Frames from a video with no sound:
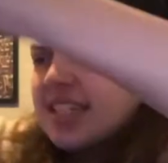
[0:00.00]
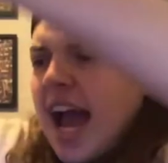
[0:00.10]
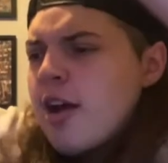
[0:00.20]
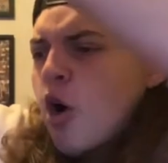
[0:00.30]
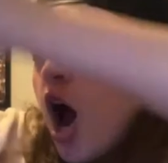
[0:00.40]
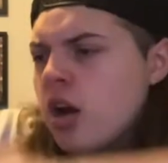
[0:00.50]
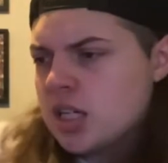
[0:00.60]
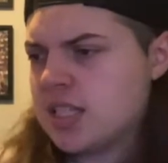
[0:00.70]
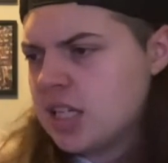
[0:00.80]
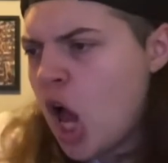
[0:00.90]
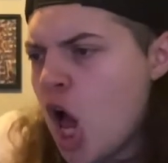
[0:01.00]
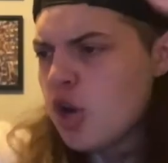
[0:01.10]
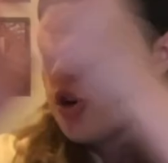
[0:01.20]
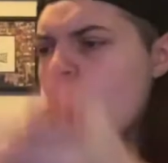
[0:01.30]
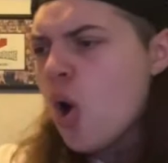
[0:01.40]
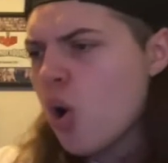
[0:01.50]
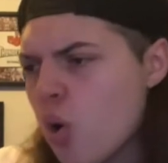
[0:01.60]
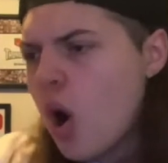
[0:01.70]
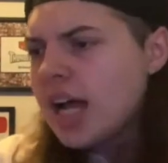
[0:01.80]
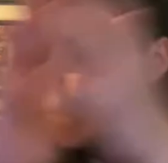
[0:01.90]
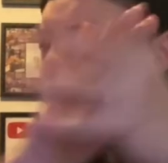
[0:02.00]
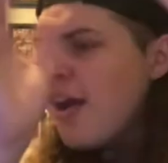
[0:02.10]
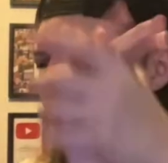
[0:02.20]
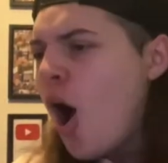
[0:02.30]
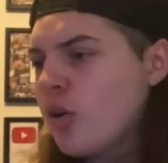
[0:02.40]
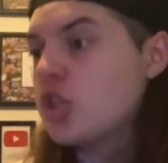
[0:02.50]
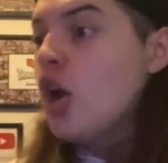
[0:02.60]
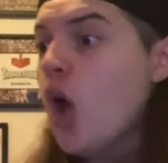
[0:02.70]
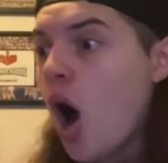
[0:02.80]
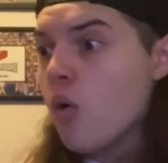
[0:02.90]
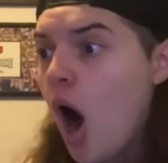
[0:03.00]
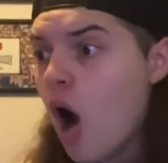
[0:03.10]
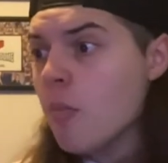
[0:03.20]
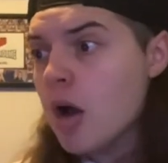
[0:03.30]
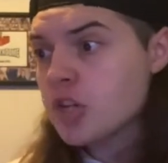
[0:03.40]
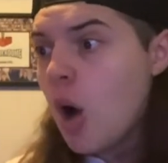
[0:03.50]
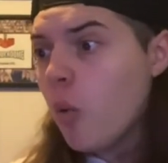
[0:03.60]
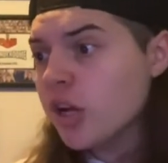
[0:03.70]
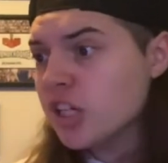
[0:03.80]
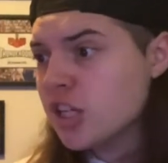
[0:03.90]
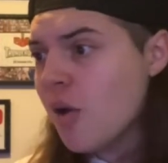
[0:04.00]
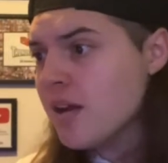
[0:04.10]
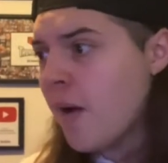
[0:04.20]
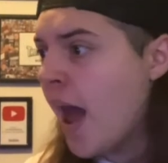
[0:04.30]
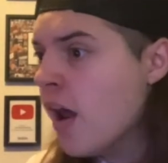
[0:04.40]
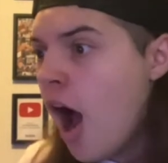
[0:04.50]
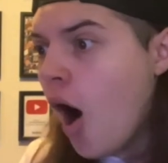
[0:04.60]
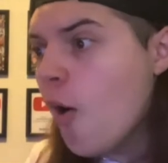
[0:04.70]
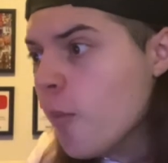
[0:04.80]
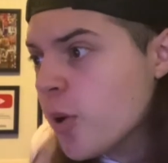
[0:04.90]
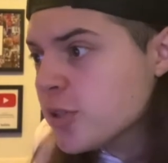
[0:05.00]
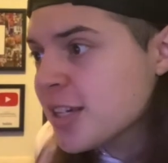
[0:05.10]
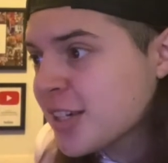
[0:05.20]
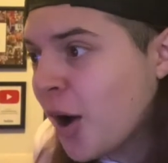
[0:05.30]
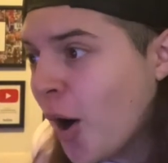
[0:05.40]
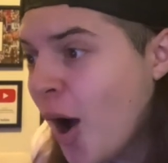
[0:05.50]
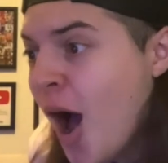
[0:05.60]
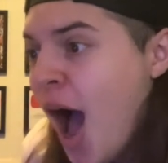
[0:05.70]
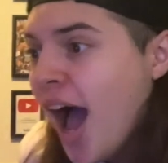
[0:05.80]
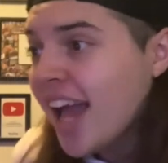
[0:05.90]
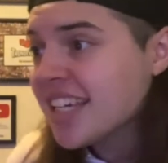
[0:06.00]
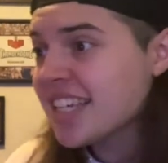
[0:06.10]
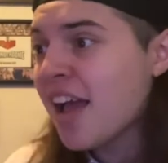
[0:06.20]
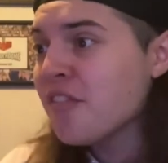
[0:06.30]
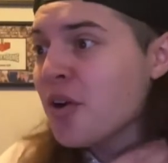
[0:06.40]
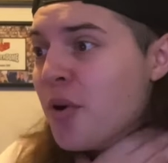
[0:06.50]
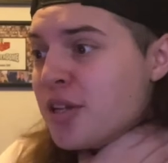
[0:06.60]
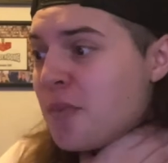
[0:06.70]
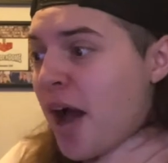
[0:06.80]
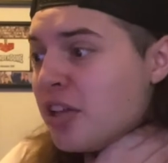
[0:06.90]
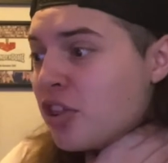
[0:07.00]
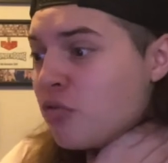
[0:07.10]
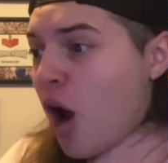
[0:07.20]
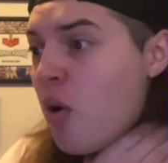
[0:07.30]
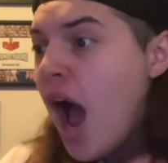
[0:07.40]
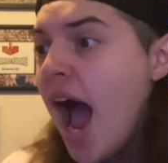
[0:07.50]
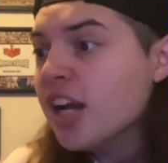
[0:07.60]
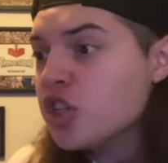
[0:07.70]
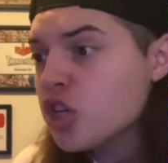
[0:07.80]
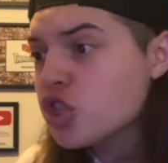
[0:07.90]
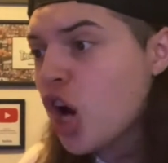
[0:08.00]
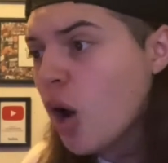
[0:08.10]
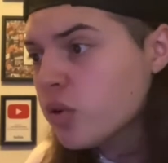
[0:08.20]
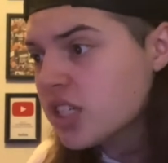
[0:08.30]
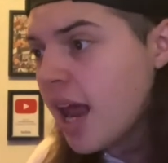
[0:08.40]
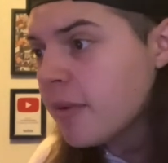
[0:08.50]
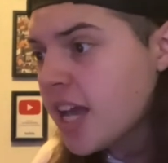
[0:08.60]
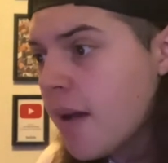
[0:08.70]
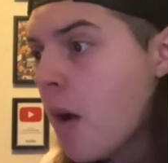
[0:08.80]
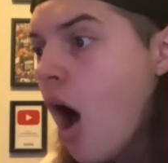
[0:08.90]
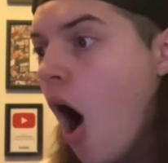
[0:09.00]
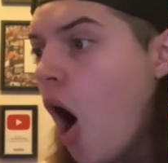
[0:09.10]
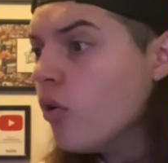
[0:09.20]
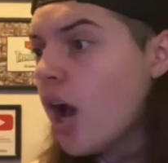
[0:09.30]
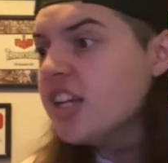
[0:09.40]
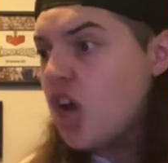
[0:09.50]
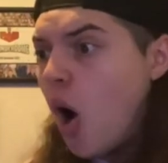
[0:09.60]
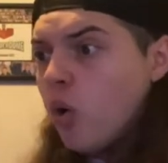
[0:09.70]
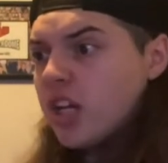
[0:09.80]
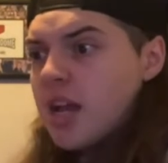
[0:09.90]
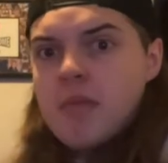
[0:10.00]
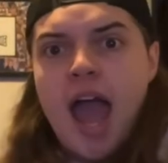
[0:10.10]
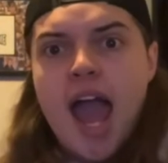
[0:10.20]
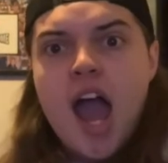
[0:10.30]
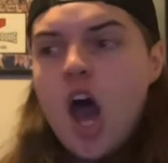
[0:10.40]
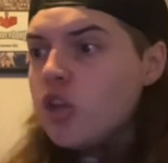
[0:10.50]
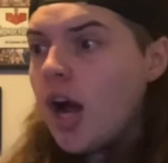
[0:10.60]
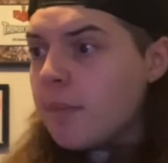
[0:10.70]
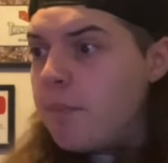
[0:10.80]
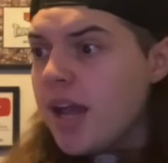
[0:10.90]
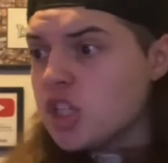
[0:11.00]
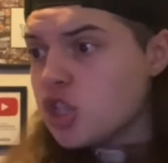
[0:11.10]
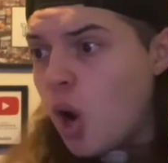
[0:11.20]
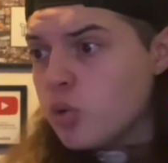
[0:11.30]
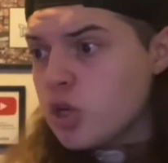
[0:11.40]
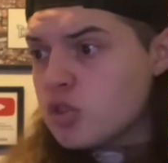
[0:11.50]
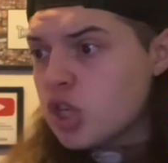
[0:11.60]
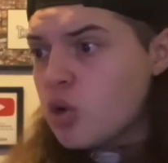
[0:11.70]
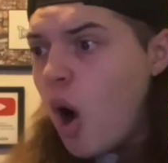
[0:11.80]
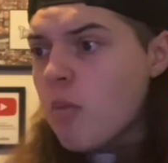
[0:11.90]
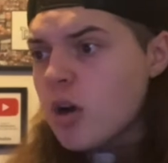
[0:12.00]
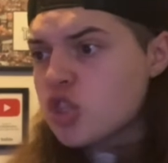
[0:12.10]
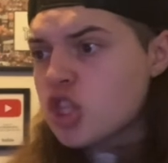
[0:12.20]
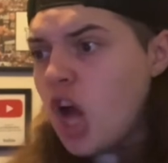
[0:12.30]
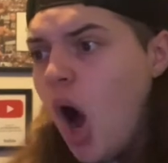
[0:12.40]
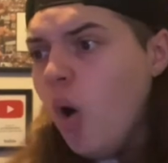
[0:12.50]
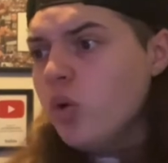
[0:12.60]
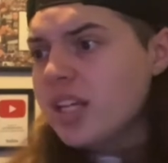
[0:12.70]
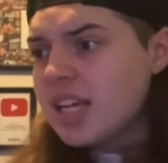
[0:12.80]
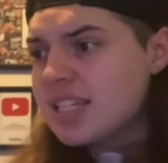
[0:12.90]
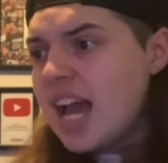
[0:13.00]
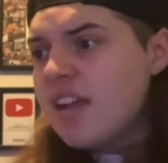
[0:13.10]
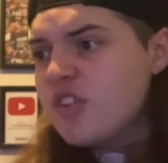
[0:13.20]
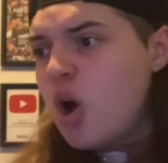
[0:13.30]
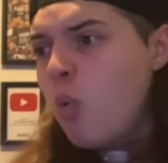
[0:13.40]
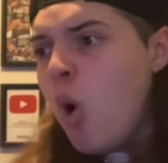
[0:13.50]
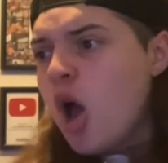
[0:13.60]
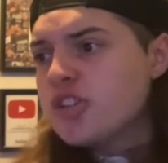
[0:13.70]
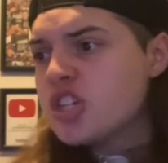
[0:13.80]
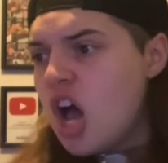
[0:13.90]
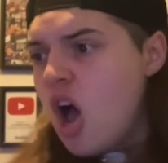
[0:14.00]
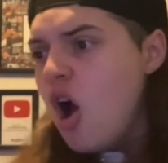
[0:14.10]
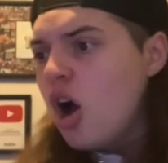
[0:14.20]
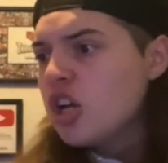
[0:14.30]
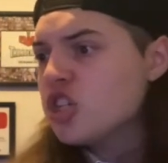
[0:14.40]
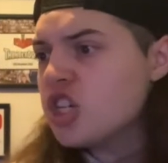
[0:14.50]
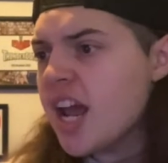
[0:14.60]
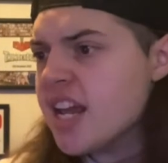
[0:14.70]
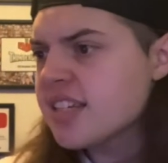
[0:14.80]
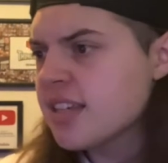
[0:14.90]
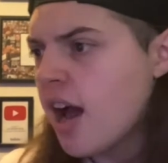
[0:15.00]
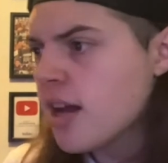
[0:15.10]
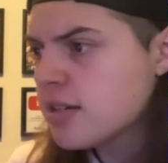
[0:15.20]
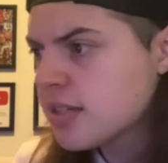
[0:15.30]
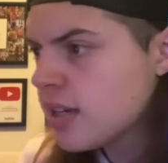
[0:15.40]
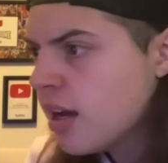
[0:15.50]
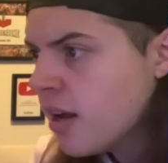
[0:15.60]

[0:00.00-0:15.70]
Day rocks. No, De Rocks. No, Omos, what are you doing, man? Omos has got Xavier Woods by the throat and just choke slamming him. Oh no, he's holding him there like Big Show used to do. Omos just holding Xavier Woods. Jesus.